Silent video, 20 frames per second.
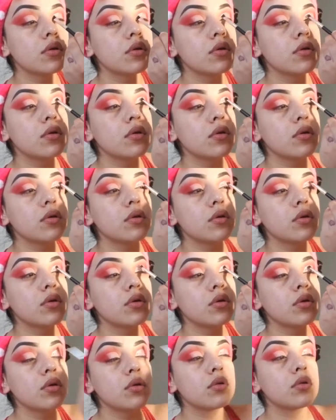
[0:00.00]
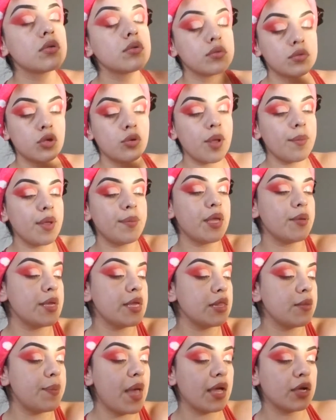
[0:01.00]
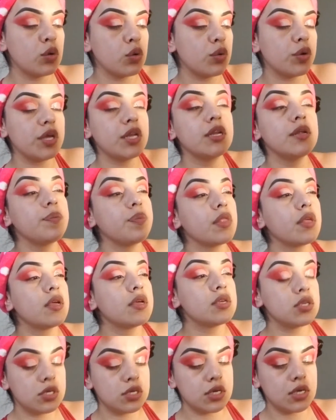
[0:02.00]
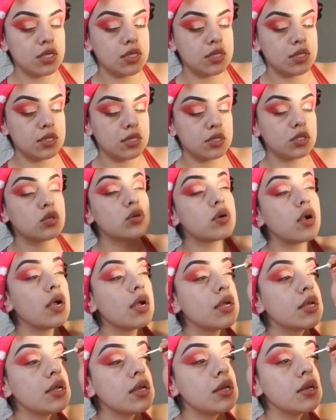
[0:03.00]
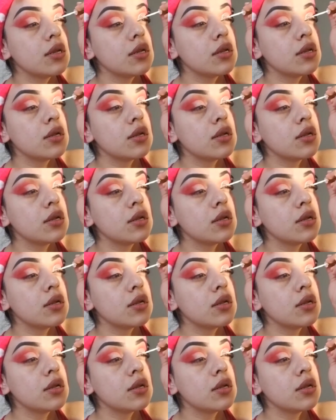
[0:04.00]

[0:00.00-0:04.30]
I really love this rose gold glitter. I use it for almost everything and anything. So I go ahead and apply that.